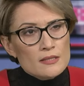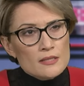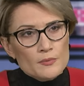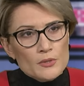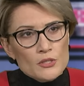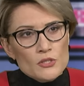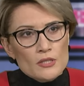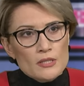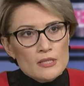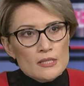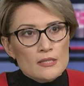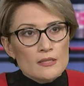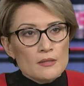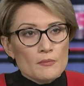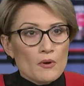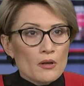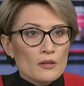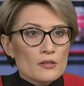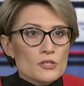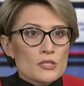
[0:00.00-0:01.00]
Azerbaijan is
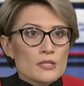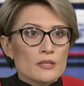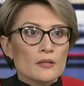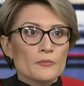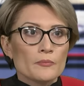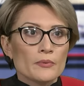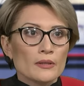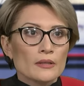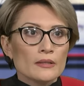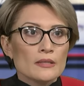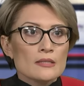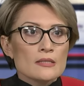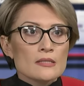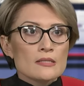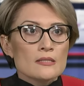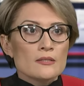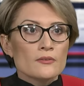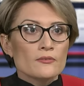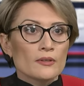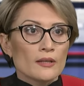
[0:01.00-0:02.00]
demolishing
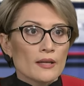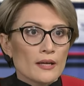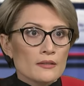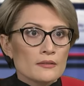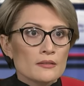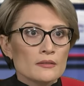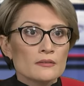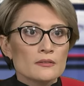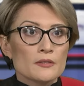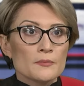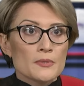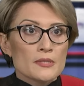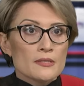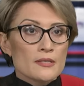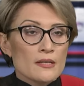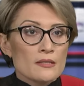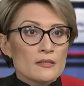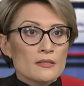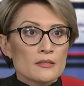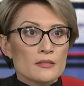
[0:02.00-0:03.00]
buildings of elected
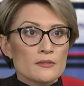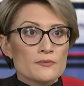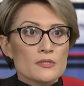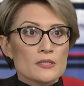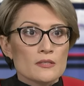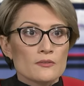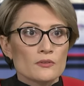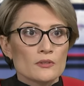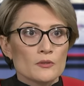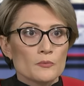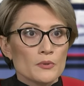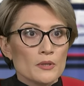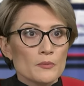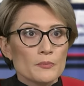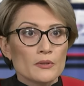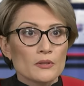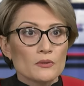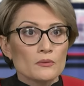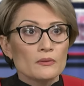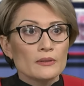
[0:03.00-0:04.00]
representatives of the
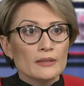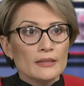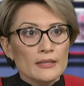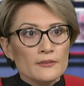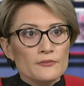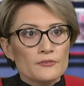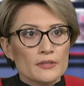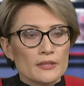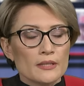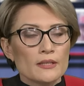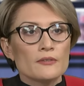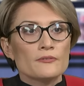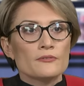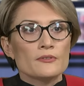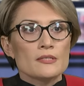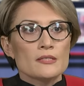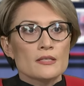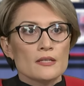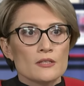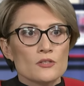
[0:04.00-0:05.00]
people who lived there
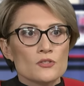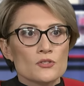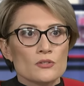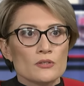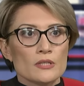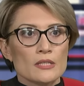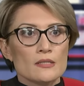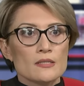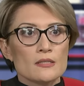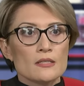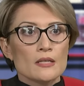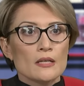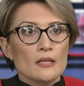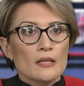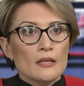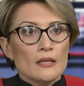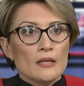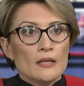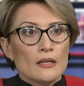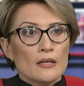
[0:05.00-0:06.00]
for centuries.
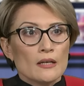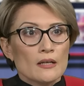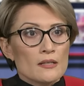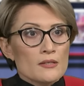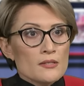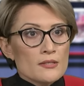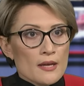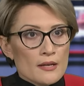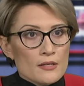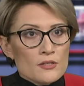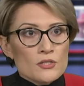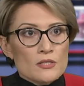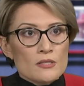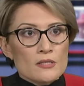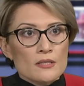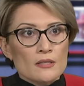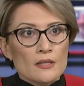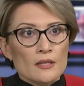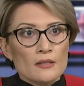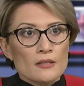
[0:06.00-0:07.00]
Are
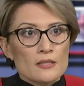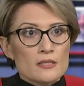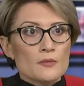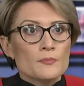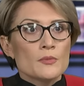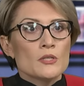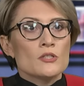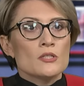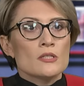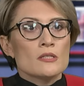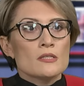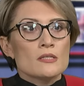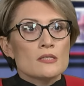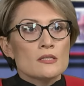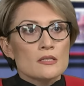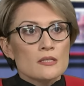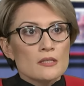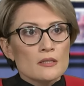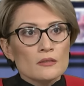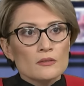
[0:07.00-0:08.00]
sanctions against Azerbaijan
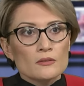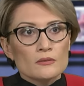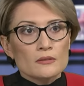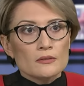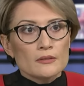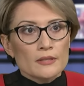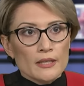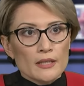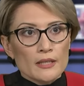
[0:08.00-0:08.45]
still on the